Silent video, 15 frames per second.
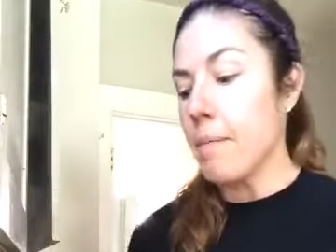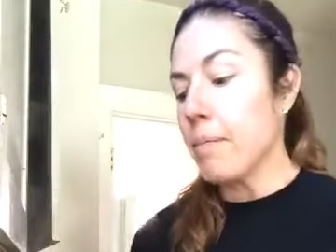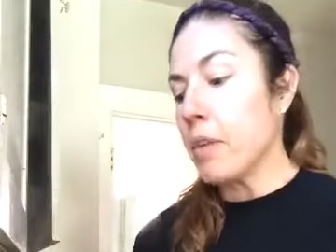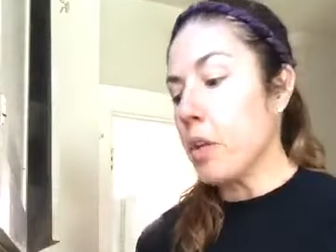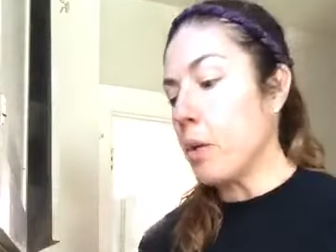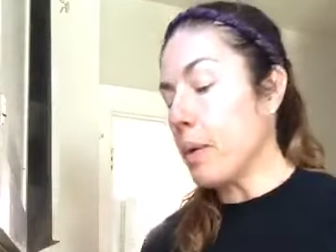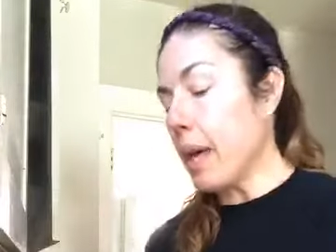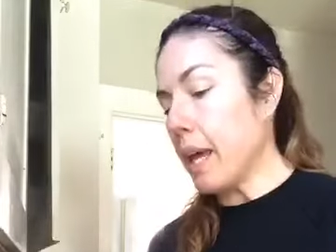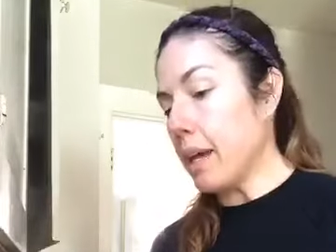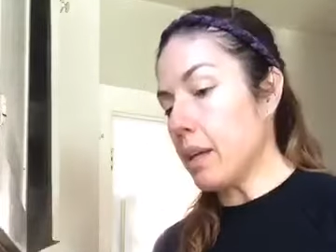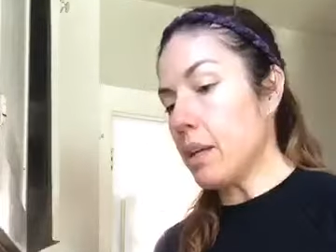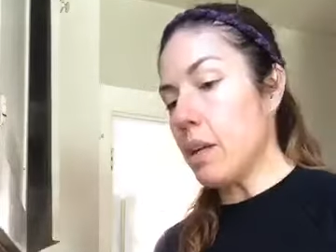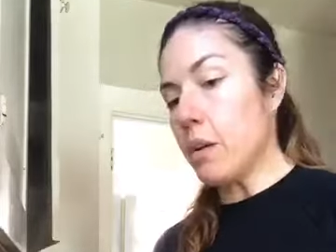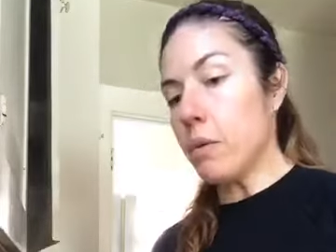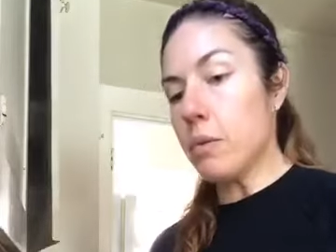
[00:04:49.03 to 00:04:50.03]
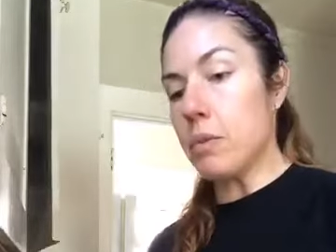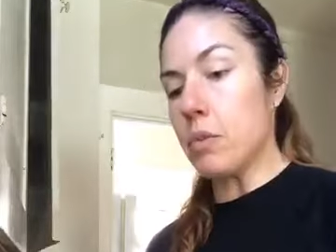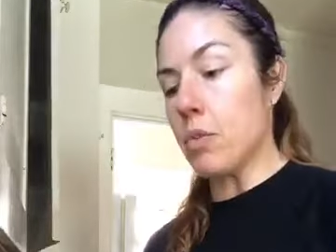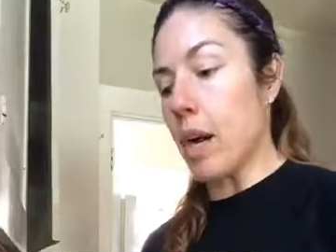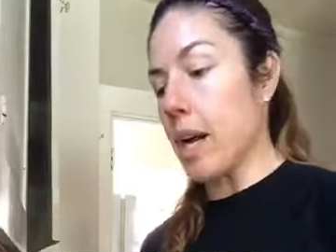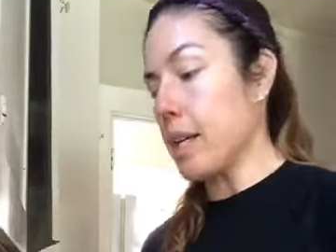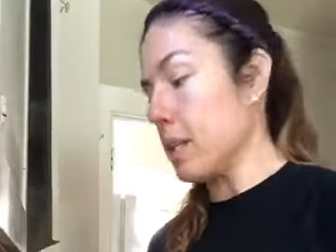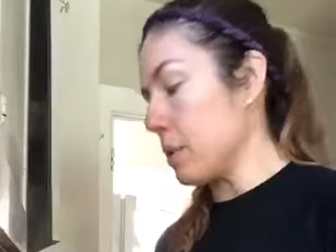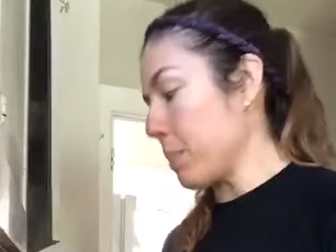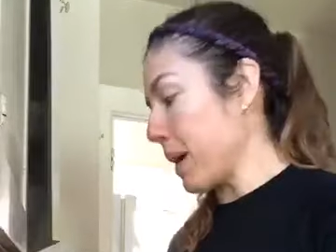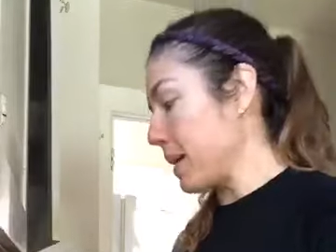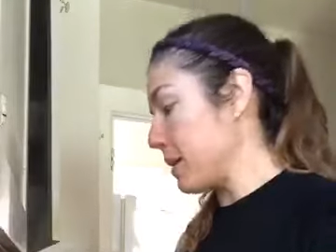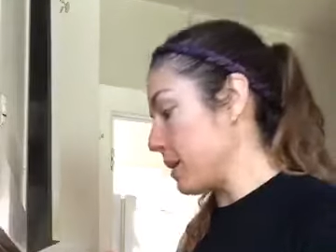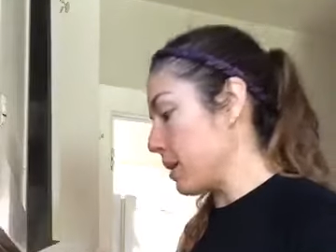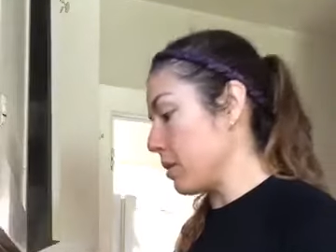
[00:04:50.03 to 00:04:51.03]
You can use dried
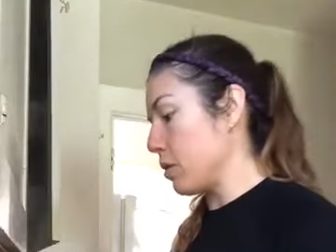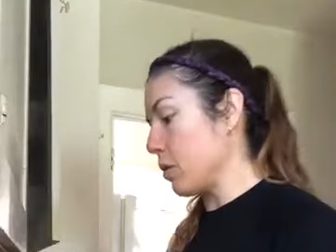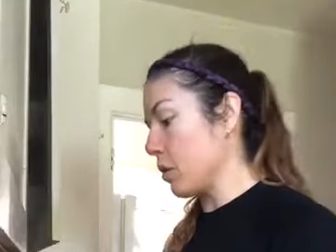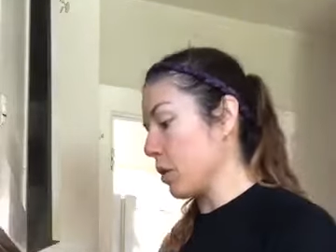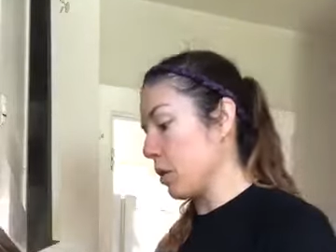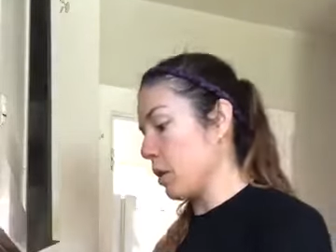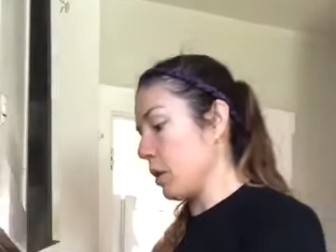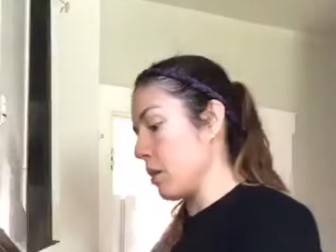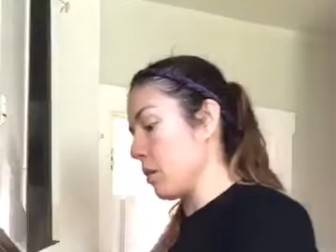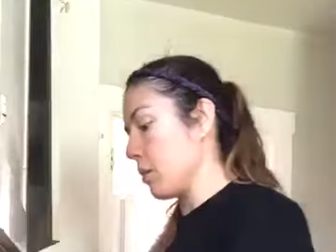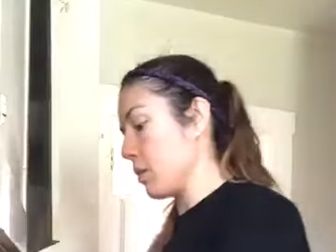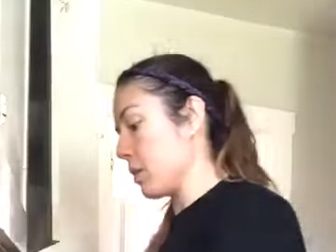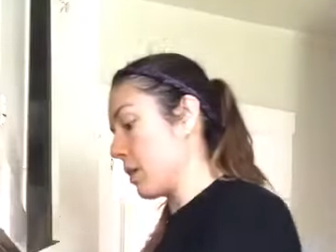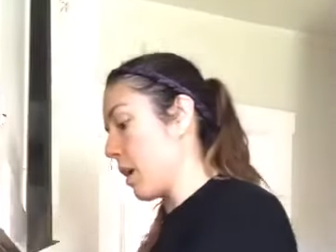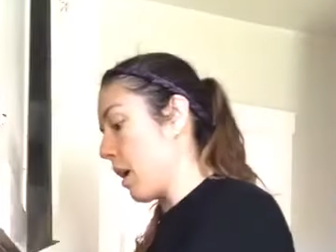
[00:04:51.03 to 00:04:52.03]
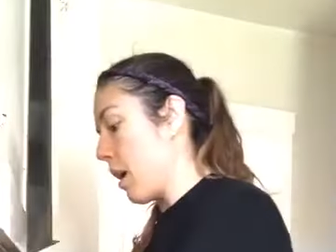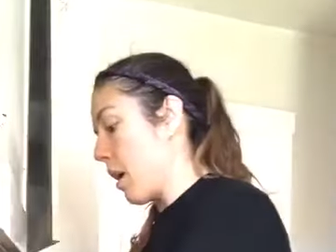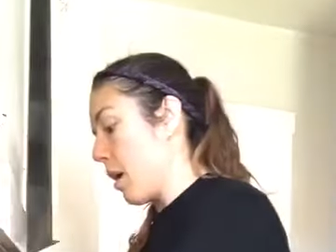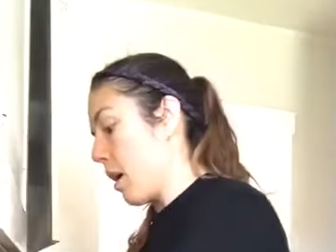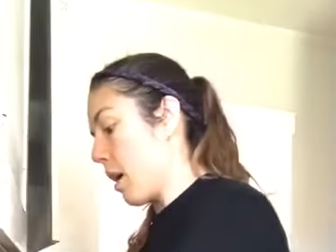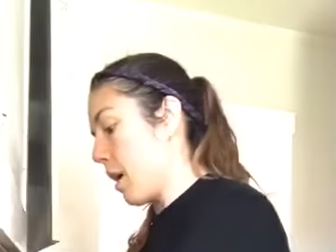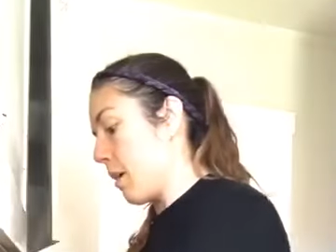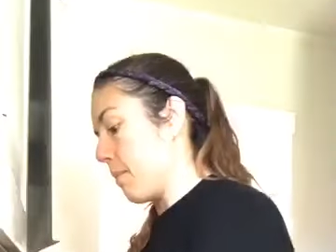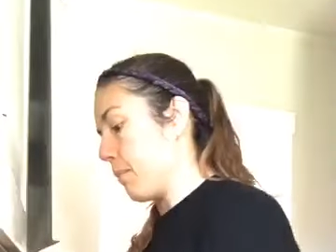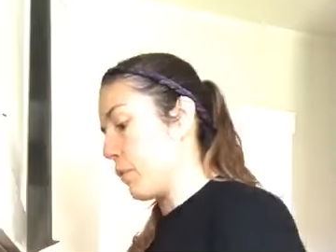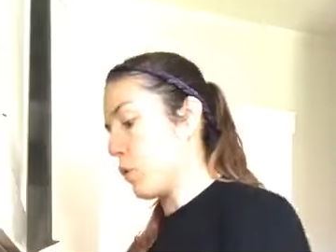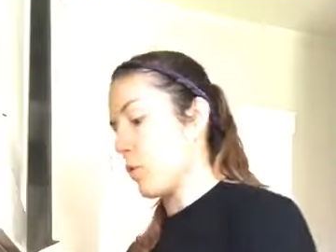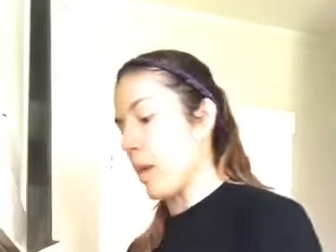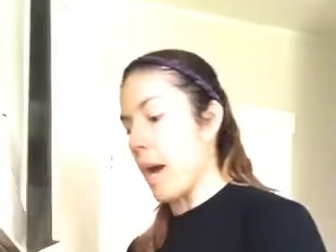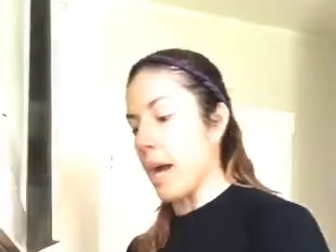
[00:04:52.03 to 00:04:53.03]
spices. You could use
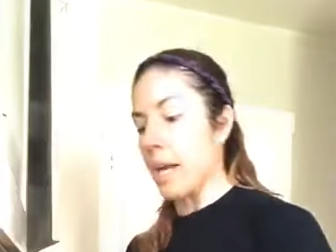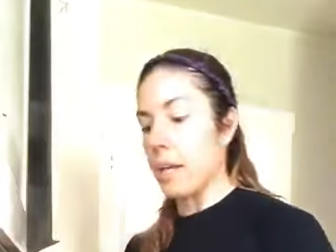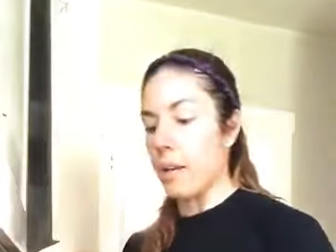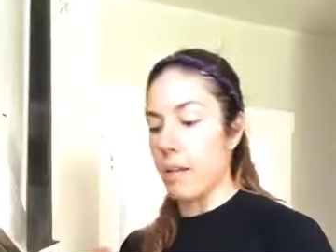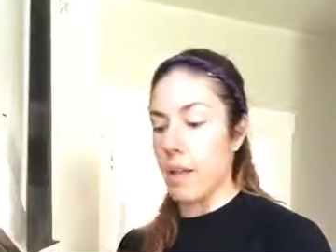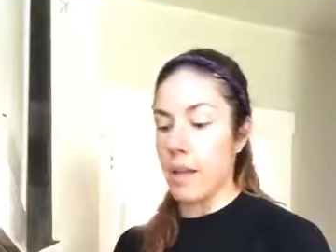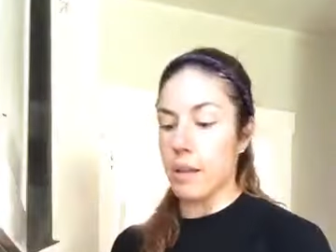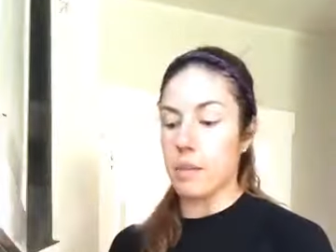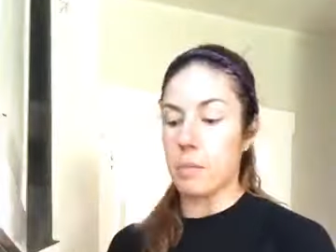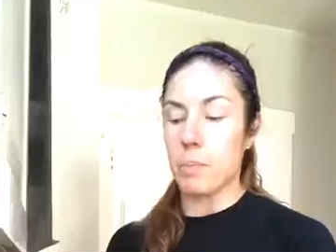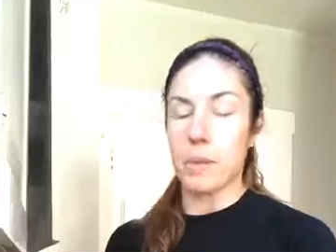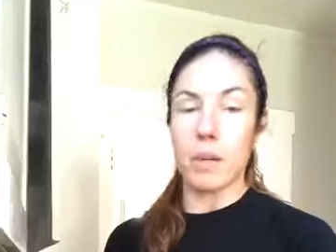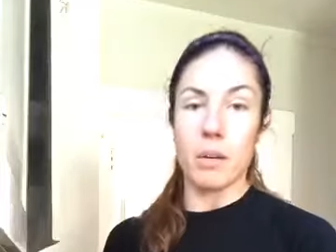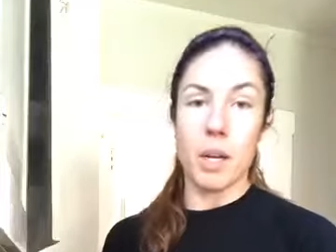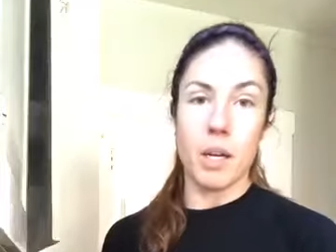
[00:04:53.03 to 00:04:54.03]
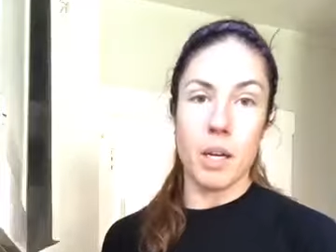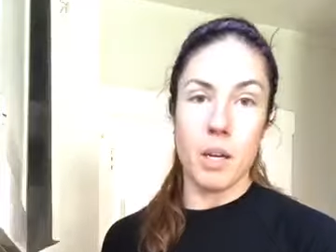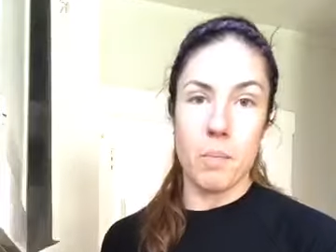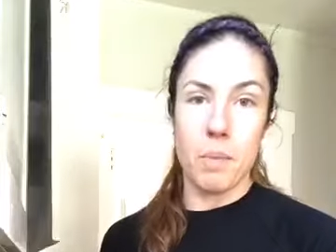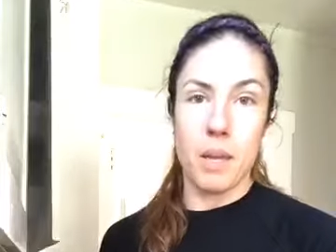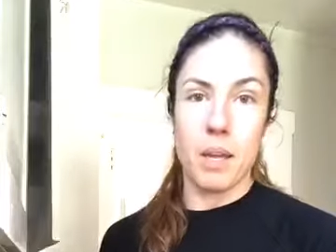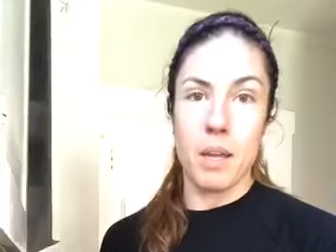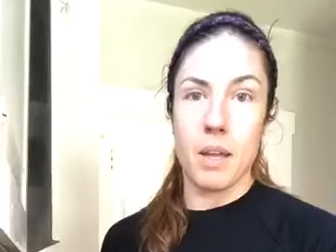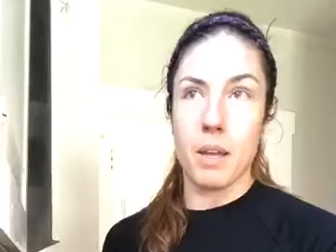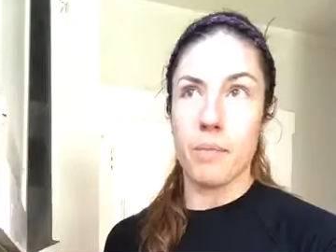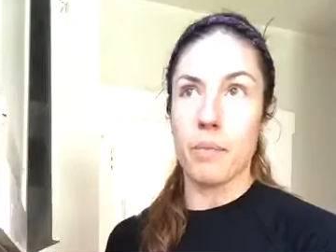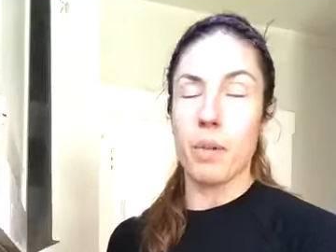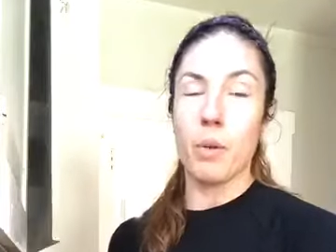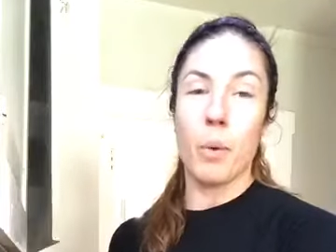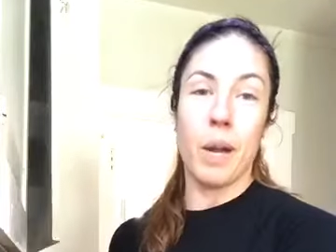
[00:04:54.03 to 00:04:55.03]
dried things, but they're not going to be
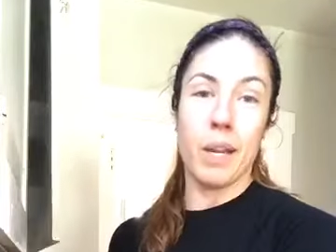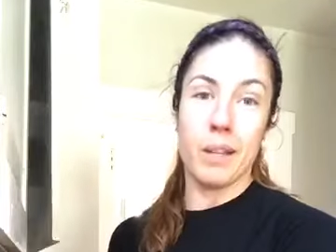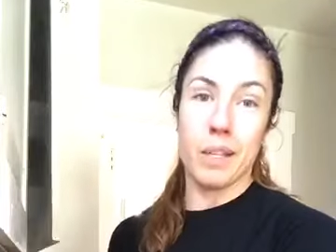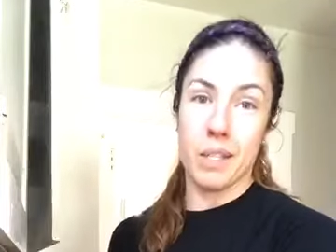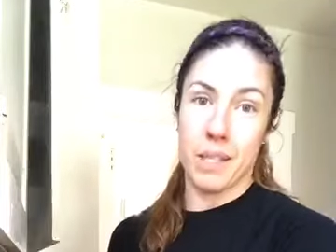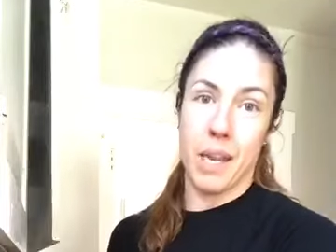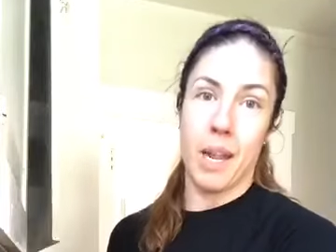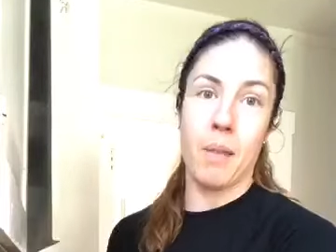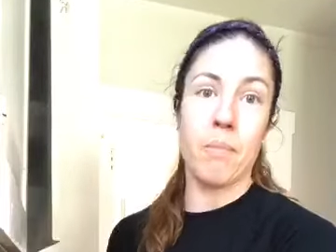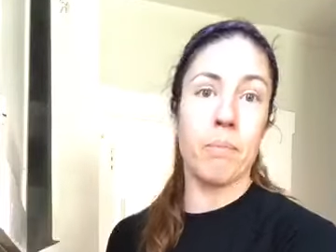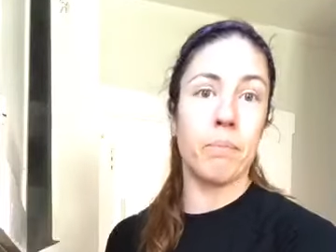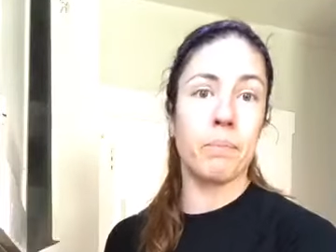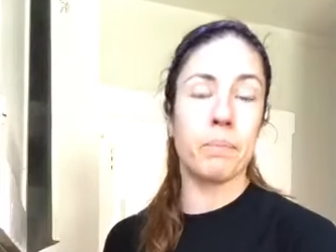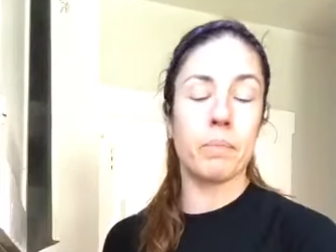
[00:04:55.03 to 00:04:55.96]
quite the same.